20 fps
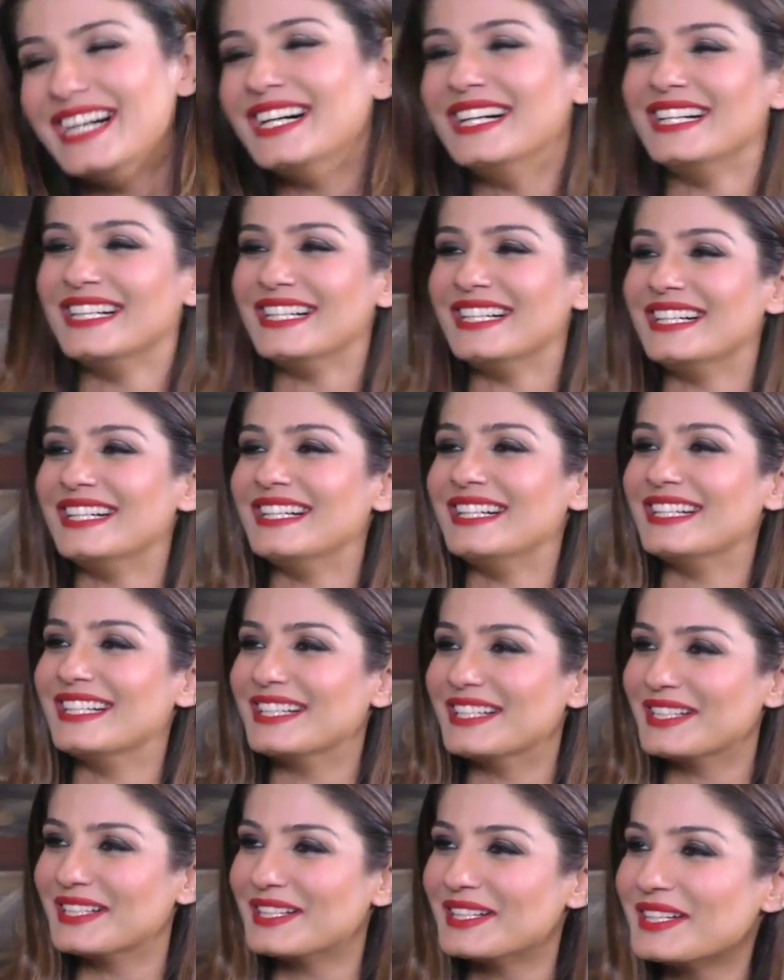
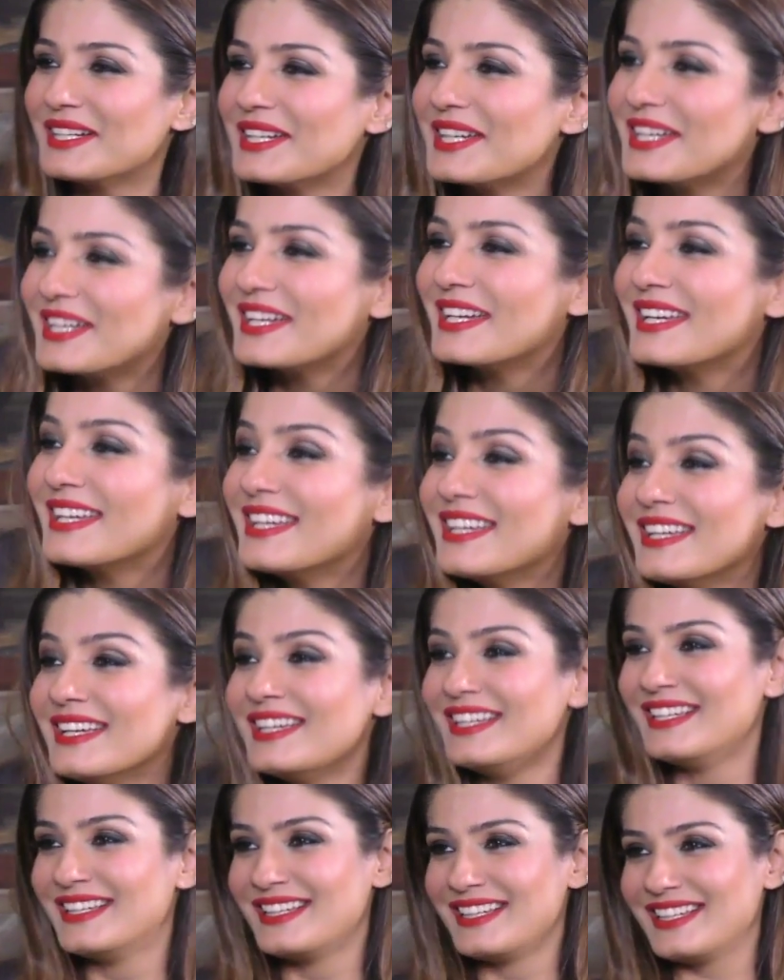she'll create a movie
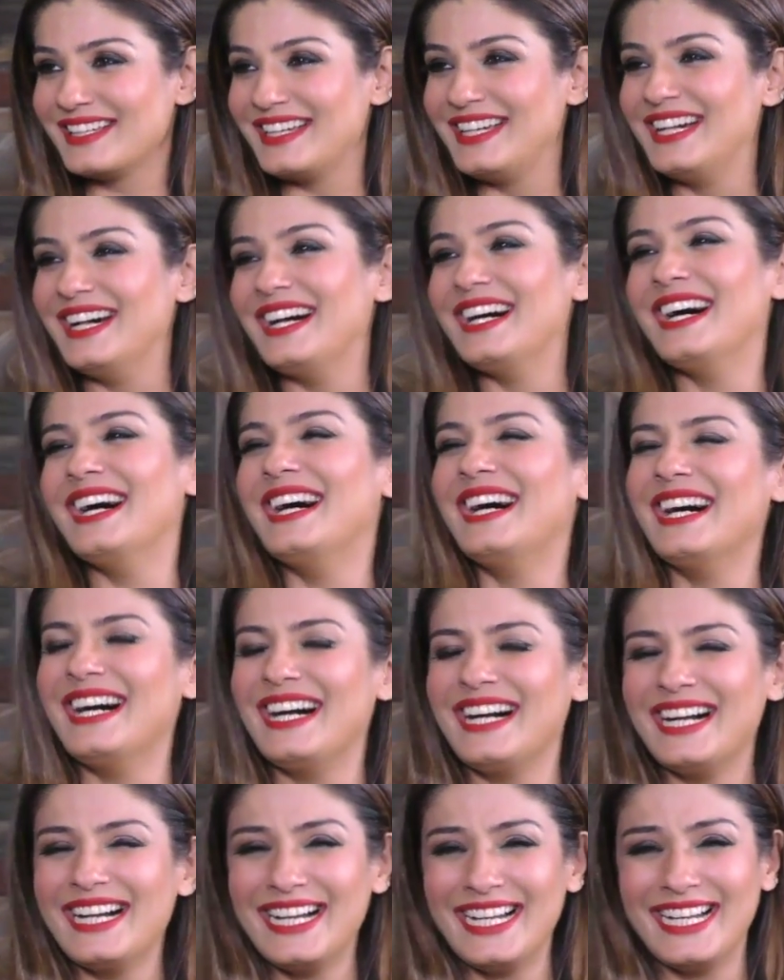about social
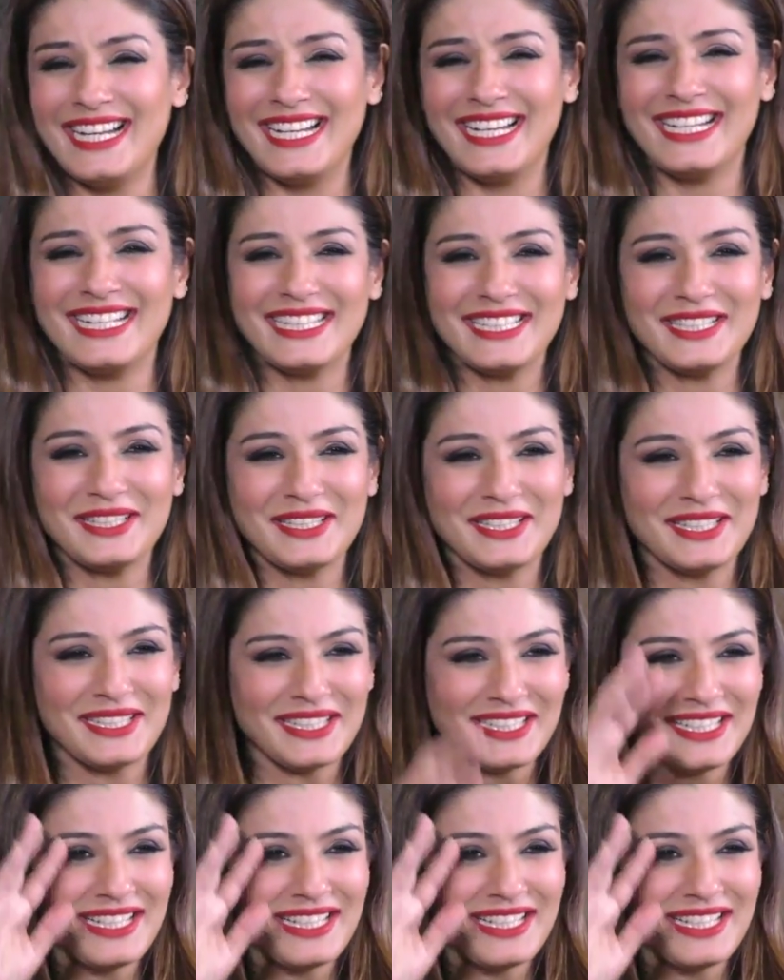awareness tomorrow.